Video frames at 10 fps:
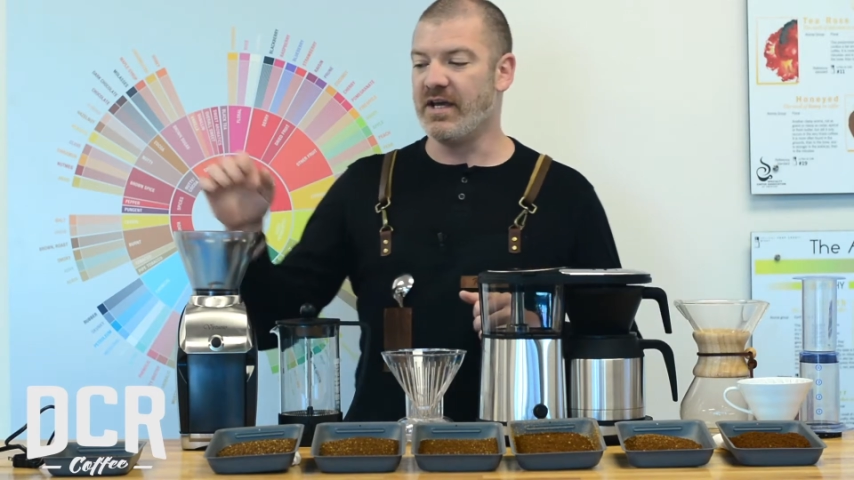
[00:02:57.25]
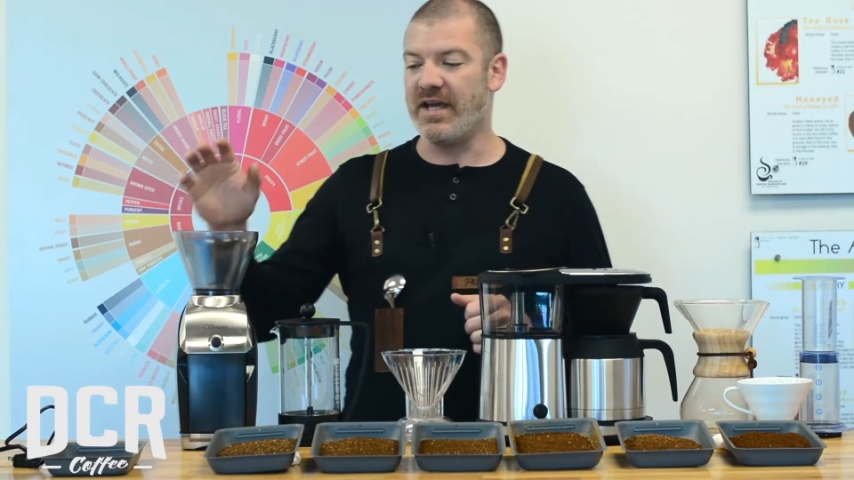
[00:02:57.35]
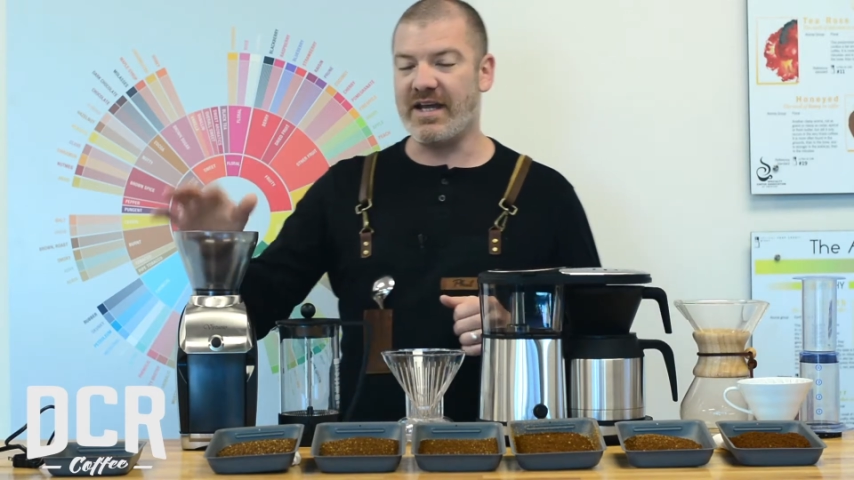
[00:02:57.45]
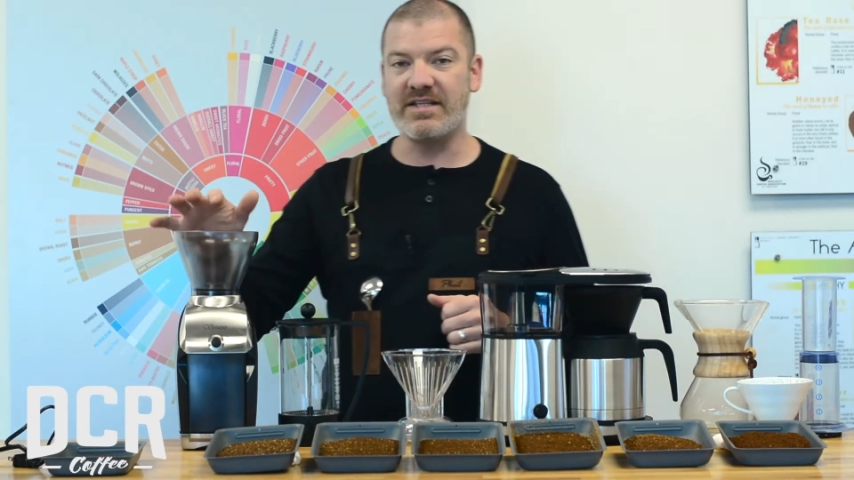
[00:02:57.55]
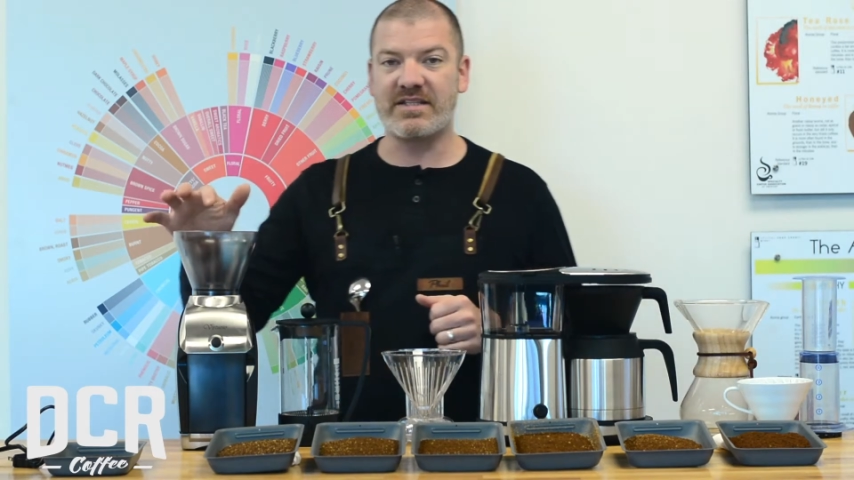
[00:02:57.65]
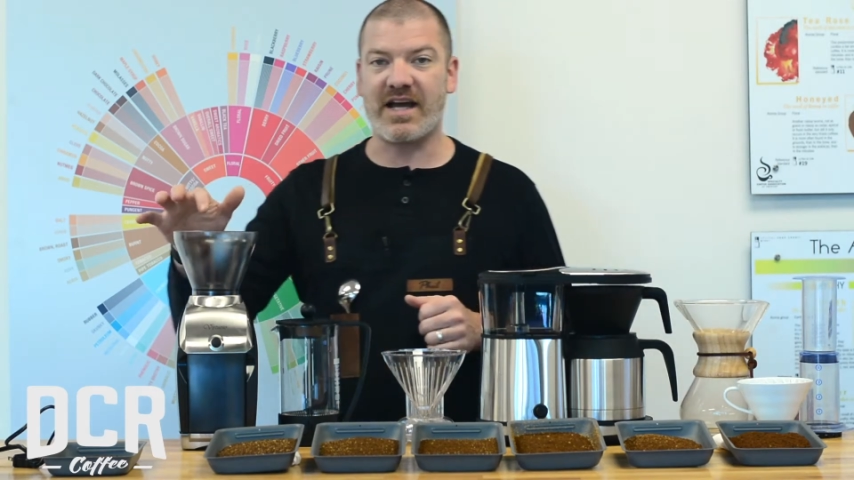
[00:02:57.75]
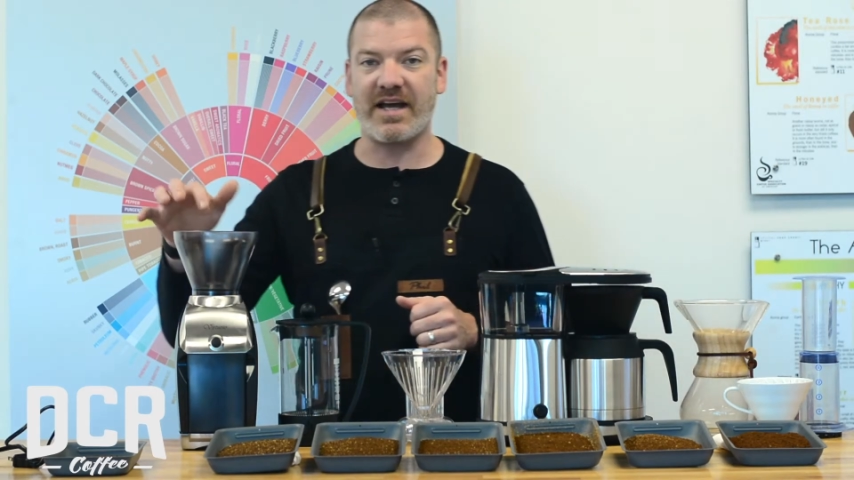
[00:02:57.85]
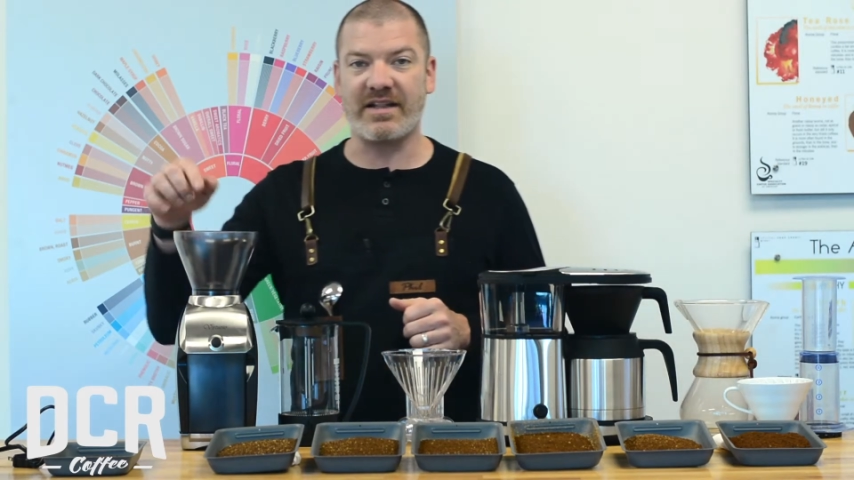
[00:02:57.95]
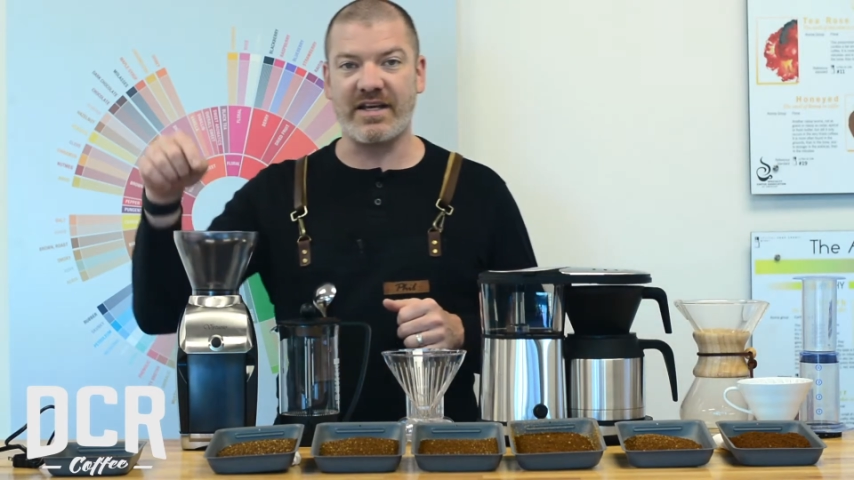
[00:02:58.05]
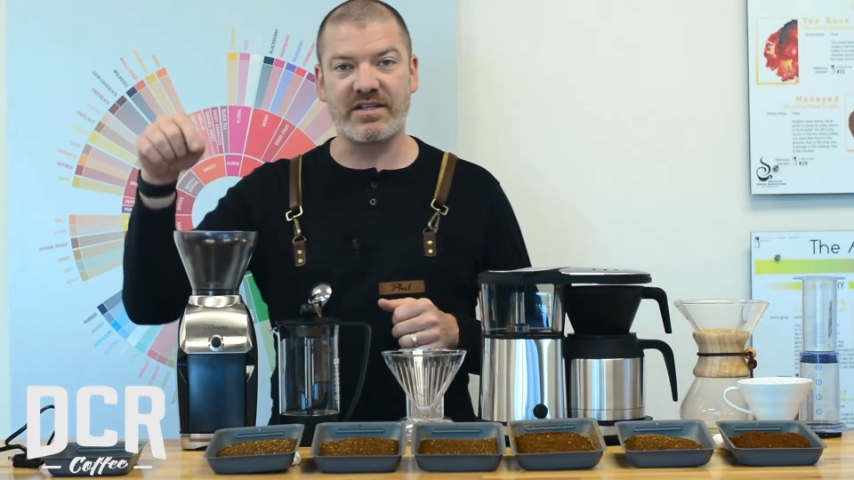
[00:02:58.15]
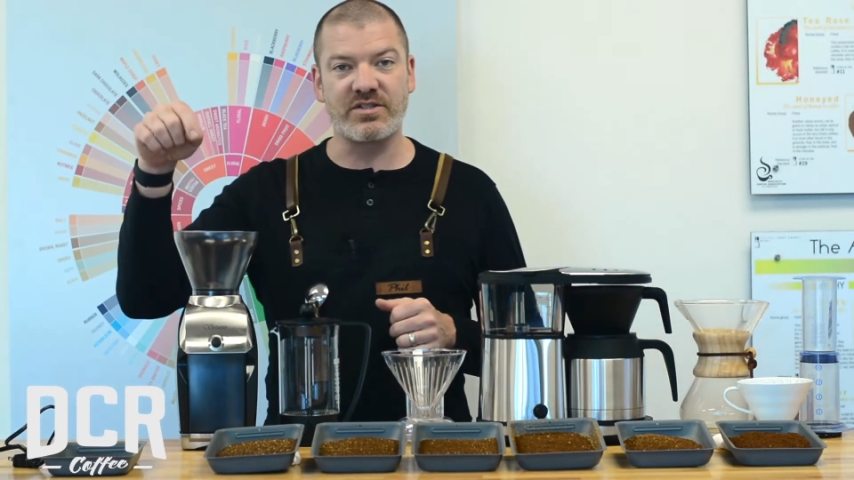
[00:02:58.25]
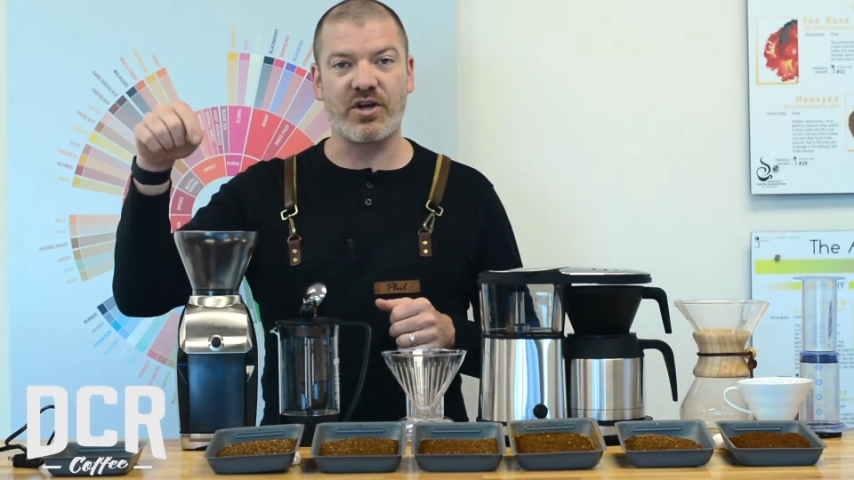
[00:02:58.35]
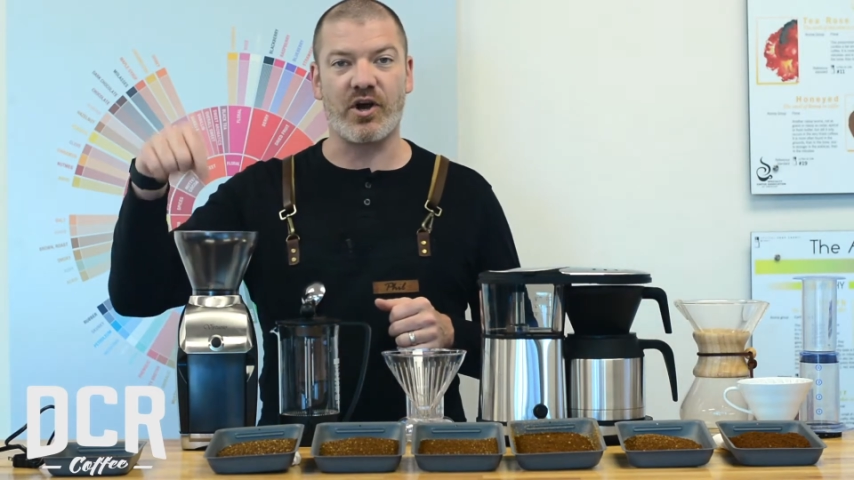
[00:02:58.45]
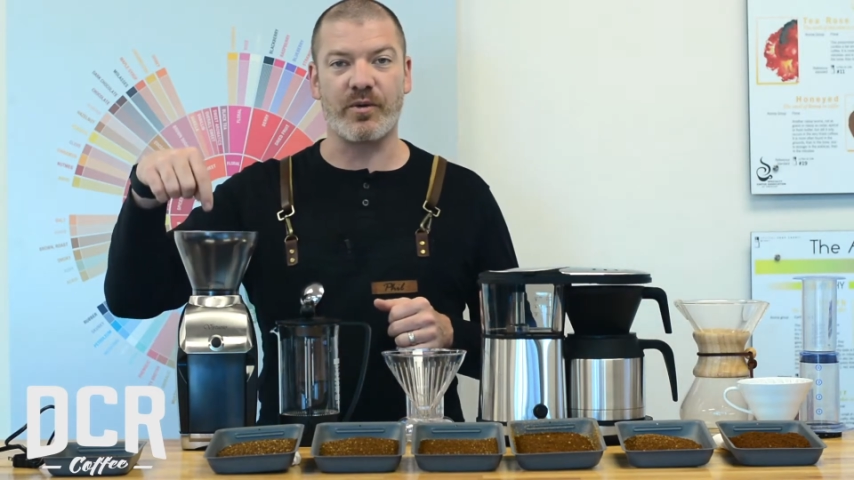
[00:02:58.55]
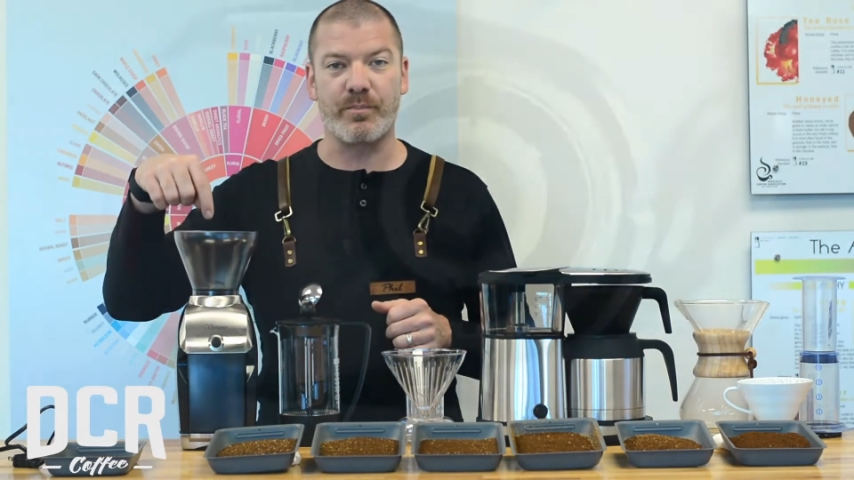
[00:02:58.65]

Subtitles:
Inside this are